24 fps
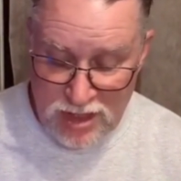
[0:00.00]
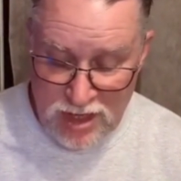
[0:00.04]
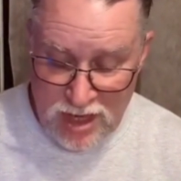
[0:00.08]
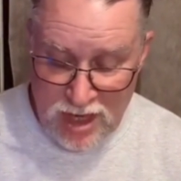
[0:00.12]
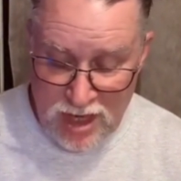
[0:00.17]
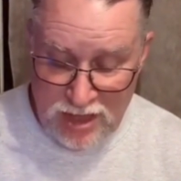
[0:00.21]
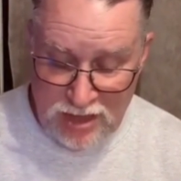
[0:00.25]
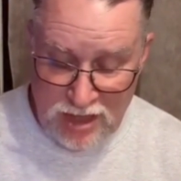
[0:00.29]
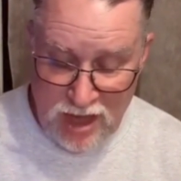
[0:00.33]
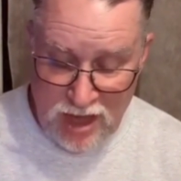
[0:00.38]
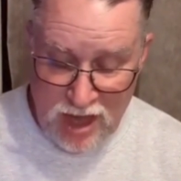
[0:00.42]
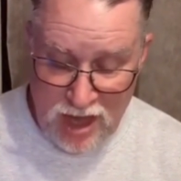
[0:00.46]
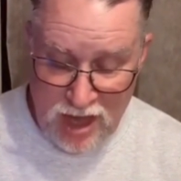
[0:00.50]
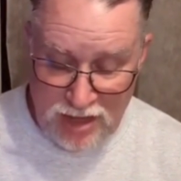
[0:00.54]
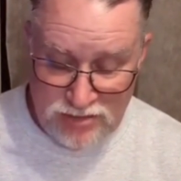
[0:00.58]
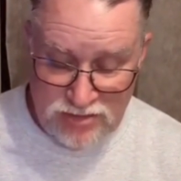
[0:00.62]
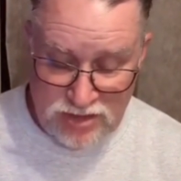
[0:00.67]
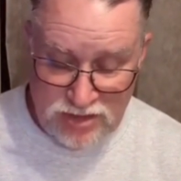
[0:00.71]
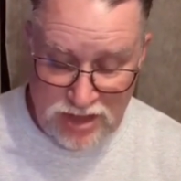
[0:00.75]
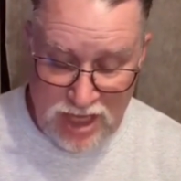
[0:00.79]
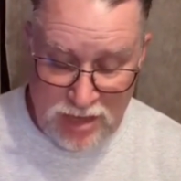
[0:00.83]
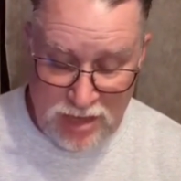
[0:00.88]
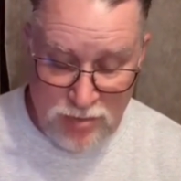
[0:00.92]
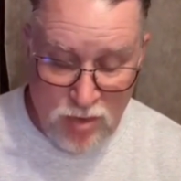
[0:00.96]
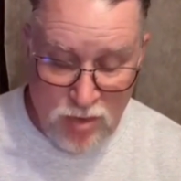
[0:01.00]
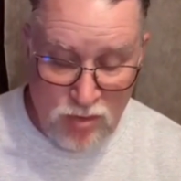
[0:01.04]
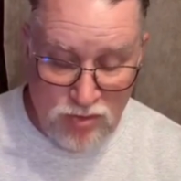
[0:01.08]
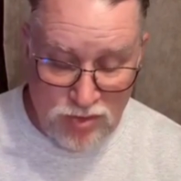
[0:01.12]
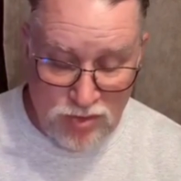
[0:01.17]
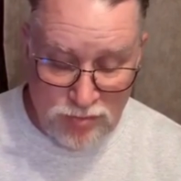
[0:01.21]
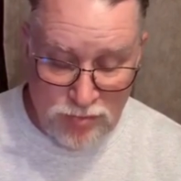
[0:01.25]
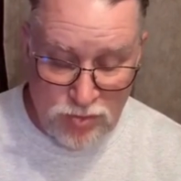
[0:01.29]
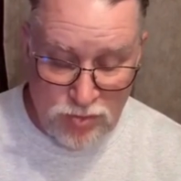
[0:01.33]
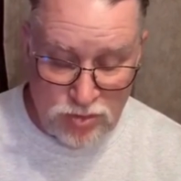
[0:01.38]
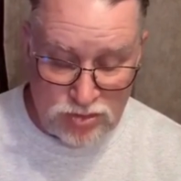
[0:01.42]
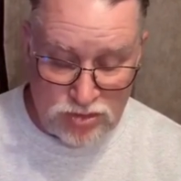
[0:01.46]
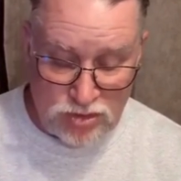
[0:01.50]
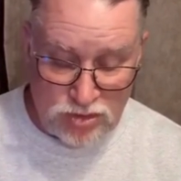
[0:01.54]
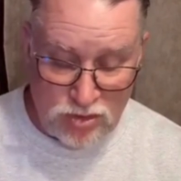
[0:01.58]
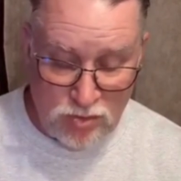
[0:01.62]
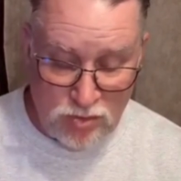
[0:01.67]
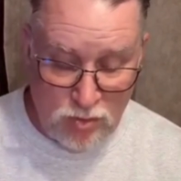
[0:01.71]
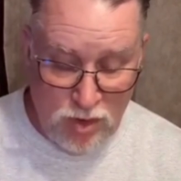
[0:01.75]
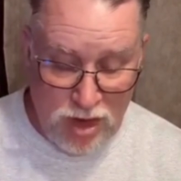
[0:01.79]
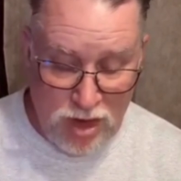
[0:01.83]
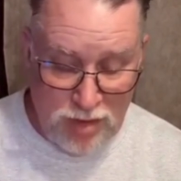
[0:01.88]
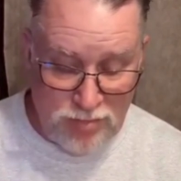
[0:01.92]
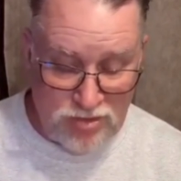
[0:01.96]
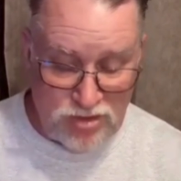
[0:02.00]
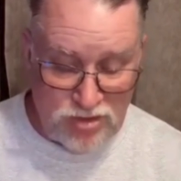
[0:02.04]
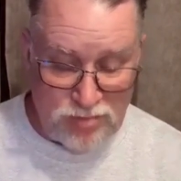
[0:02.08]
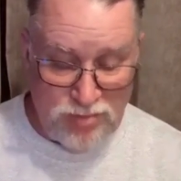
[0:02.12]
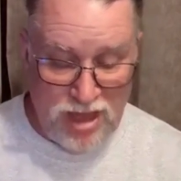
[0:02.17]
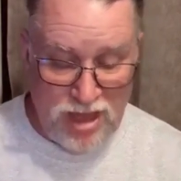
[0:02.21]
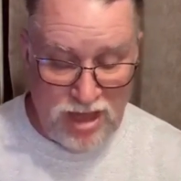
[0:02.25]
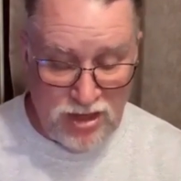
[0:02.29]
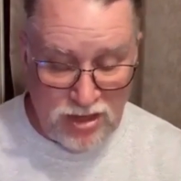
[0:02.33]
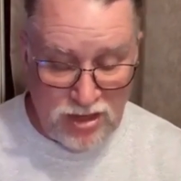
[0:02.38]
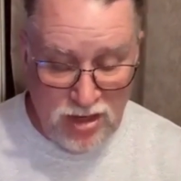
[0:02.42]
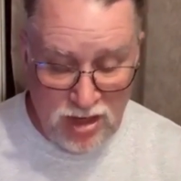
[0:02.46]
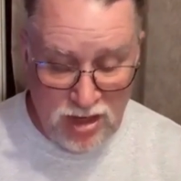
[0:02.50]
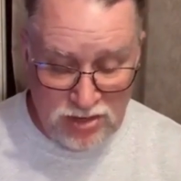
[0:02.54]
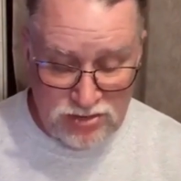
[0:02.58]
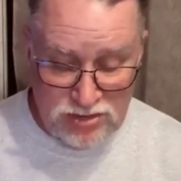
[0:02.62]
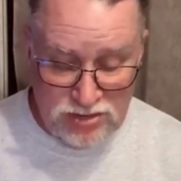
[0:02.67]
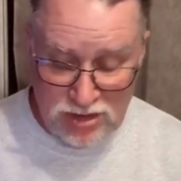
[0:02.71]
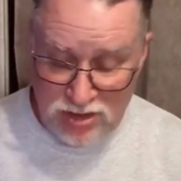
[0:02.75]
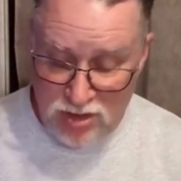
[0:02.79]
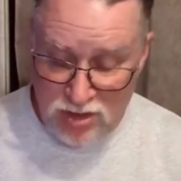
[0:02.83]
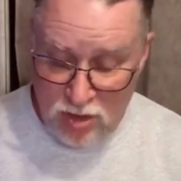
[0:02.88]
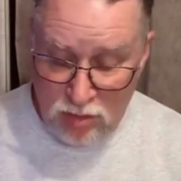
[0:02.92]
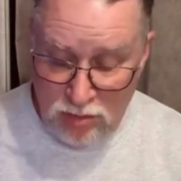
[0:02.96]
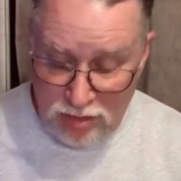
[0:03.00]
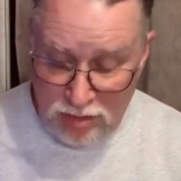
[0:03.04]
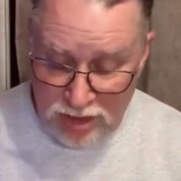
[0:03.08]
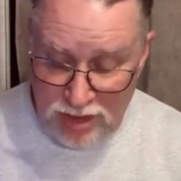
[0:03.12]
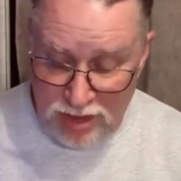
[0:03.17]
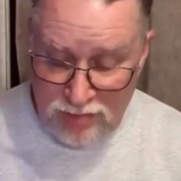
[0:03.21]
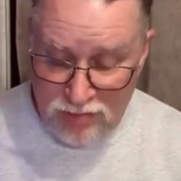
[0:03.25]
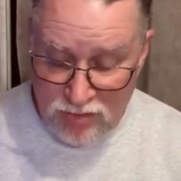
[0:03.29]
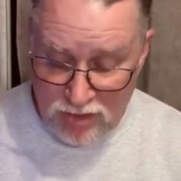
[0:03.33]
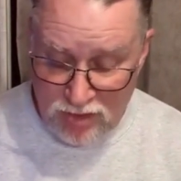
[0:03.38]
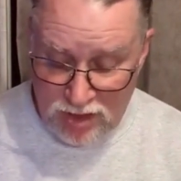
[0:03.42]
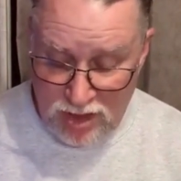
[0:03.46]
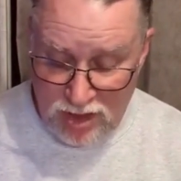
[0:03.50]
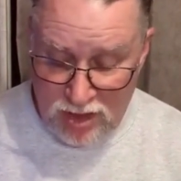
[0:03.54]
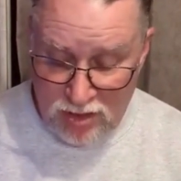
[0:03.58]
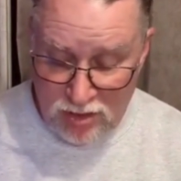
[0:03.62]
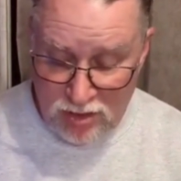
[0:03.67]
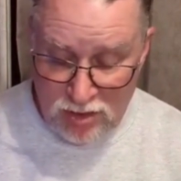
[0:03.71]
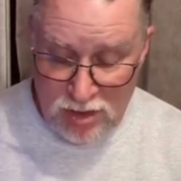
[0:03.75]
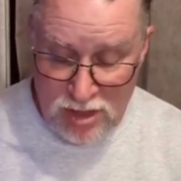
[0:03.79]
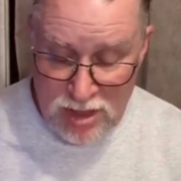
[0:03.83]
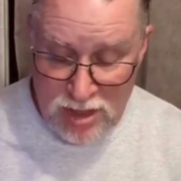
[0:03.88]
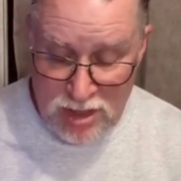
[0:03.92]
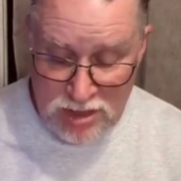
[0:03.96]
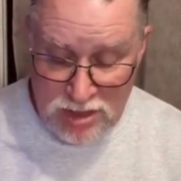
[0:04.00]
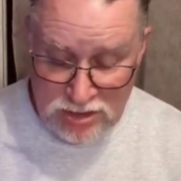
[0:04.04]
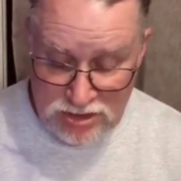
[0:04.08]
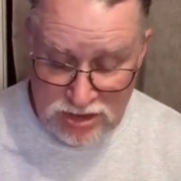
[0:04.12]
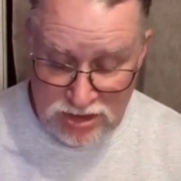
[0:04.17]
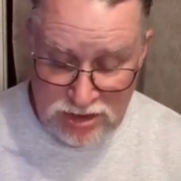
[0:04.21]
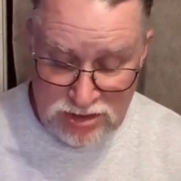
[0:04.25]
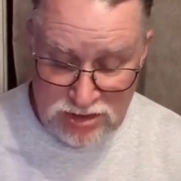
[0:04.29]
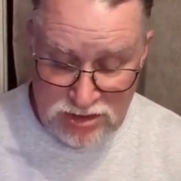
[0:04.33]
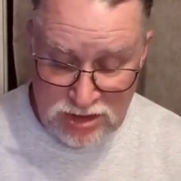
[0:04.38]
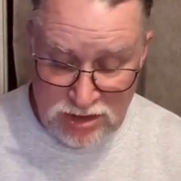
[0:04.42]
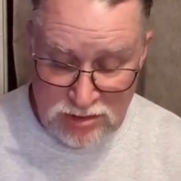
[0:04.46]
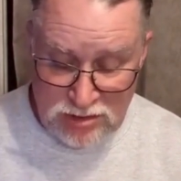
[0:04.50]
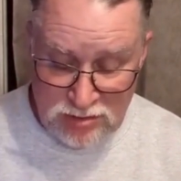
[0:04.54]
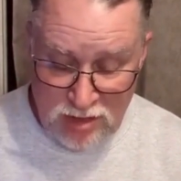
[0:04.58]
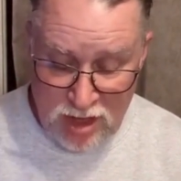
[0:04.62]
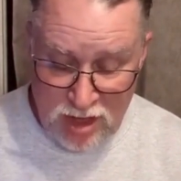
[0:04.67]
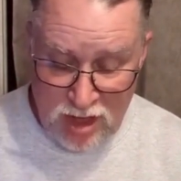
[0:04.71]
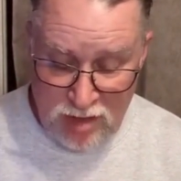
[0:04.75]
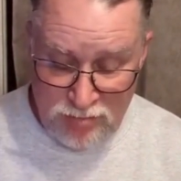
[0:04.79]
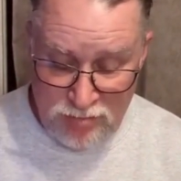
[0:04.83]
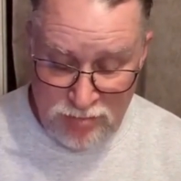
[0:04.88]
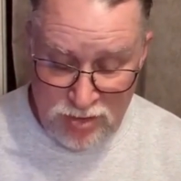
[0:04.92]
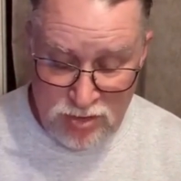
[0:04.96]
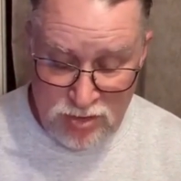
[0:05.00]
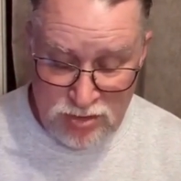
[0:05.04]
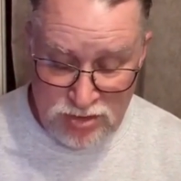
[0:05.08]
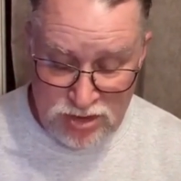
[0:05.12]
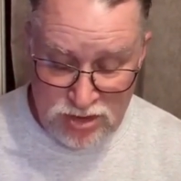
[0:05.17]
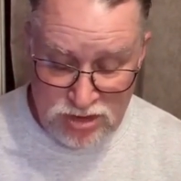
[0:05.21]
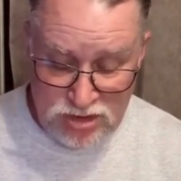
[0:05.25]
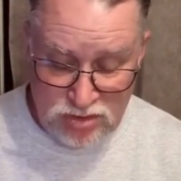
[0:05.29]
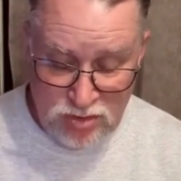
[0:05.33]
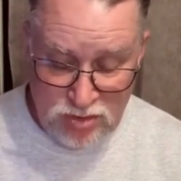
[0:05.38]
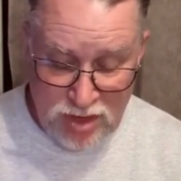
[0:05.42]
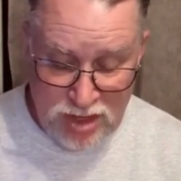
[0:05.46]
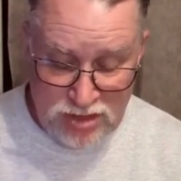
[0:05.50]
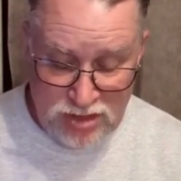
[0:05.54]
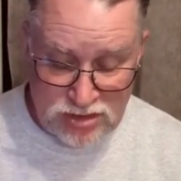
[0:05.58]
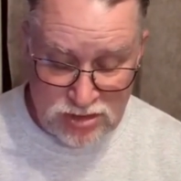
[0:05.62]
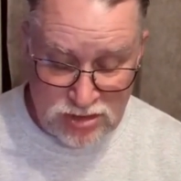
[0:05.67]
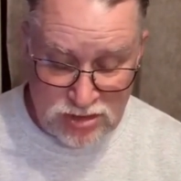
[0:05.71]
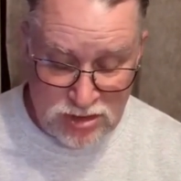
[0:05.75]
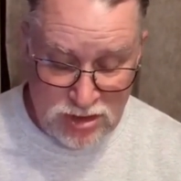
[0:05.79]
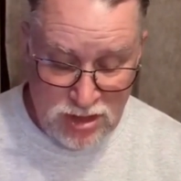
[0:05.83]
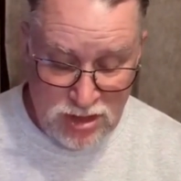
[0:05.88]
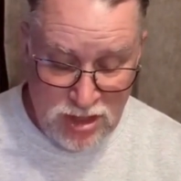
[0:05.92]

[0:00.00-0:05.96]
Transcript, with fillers: And Gehazi came over to push her away, but the man of God said, No, leave her here. She's in uh, bitter distress.